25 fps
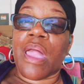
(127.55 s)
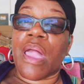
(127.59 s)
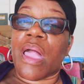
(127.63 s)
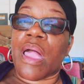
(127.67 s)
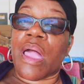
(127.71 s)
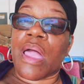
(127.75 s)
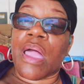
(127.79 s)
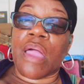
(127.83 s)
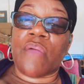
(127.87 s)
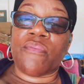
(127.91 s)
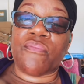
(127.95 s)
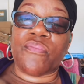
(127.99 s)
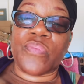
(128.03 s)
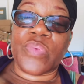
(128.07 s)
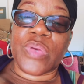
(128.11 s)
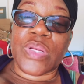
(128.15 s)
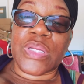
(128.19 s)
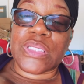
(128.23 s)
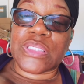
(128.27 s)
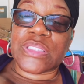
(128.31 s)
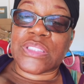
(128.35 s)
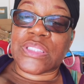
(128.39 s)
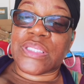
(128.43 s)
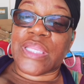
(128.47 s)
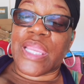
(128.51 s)
of real
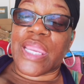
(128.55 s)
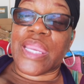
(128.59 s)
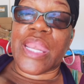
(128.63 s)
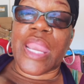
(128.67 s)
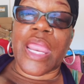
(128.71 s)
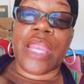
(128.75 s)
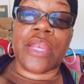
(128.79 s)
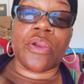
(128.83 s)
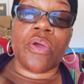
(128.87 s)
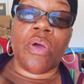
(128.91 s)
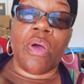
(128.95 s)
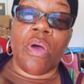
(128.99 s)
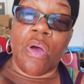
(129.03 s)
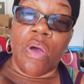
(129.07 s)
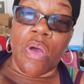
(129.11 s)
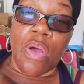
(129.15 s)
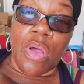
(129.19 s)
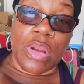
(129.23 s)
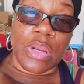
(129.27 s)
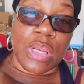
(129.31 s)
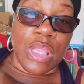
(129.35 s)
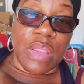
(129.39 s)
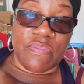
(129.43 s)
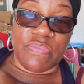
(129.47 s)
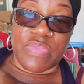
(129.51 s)
estate and
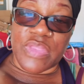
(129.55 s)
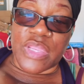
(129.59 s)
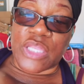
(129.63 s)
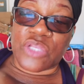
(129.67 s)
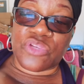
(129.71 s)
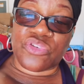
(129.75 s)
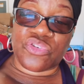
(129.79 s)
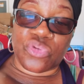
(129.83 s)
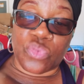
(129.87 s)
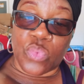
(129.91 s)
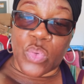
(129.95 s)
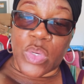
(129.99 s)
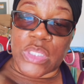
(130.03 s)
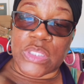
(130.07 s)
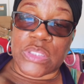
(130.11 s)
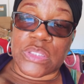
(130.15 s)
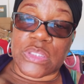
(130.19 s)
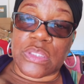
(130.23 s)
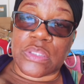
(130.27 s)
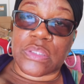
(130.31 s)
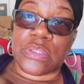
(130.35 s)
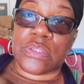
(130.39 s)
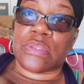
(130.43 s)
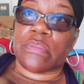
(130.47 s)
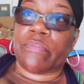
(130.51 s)
all of their
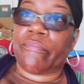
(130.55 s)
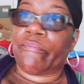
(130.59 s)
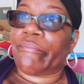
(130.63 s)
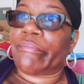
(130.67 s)
choices.